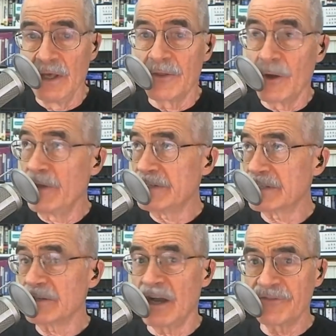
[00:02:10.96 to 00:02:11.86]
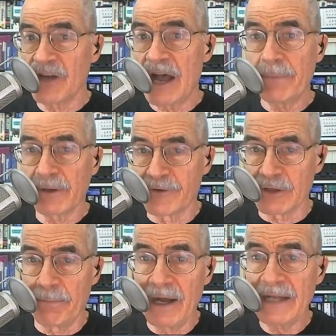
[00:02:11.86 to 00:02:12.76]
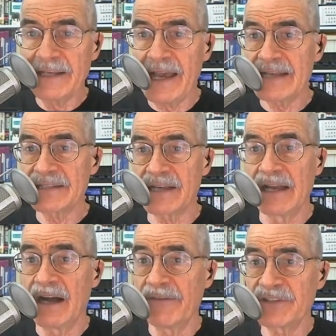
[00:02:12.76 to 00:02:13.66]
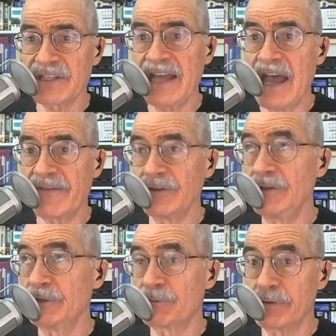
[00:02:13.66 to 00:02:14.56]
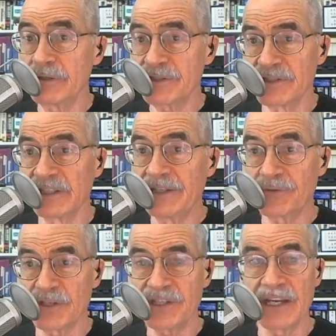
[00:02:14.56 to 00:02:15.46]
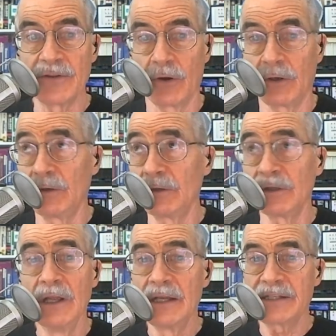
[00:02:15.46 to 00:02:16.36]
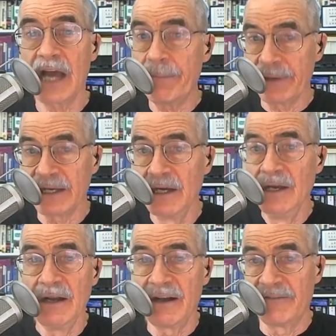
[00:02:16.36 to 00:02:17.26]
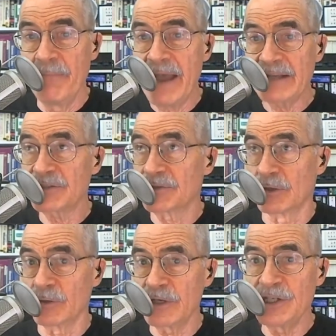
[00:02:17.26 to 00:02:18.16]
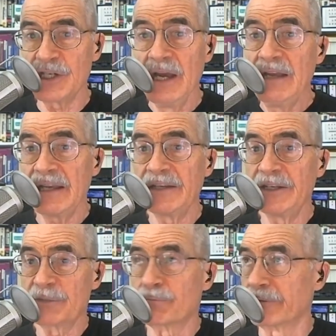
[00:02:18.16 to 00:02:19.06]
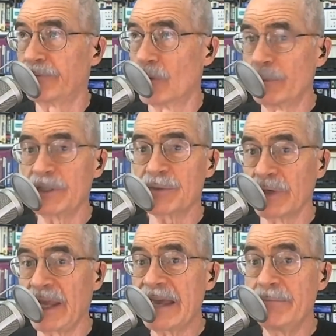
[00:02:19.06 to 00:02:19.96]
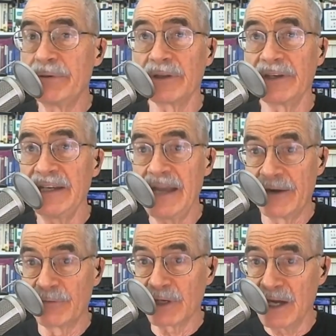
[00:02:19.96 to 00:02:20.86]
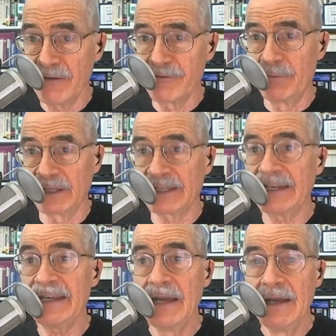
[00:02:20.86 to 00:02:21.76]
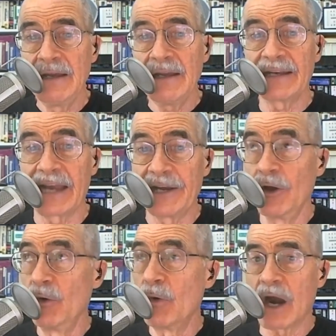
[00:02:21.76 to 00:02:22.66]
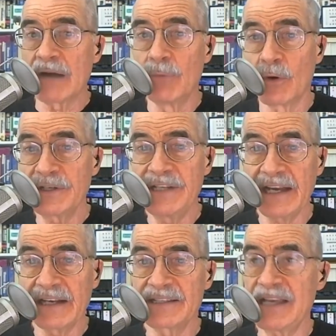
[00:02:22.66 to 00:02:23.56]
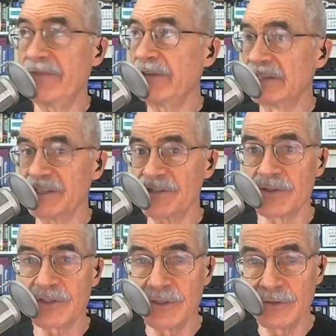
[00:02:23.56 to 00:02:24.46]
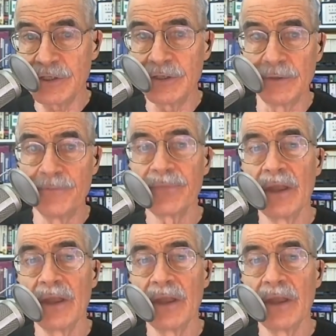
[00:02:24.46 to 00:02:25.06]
Though this is off topic for the podcast, I obviously have a huge personal interest in the whole topic of mass storage and its performance, reliability, and recoverability, and I know our more tech-savvy listeners do too.